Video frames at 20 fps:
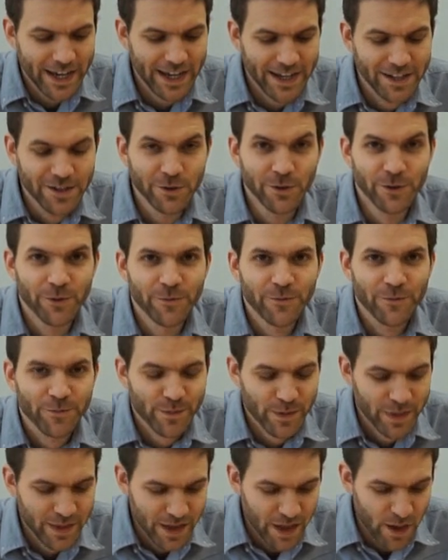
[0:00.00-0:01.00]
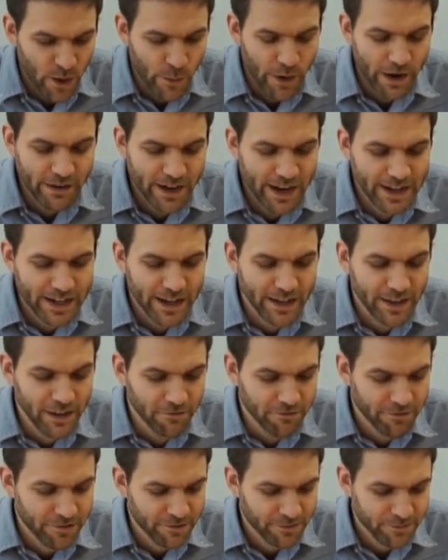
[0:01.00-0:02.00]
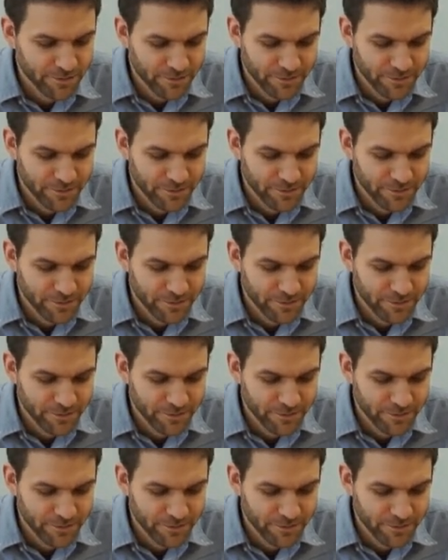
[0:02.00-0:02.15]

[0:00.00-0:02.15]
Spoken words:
can I do? Where can I live?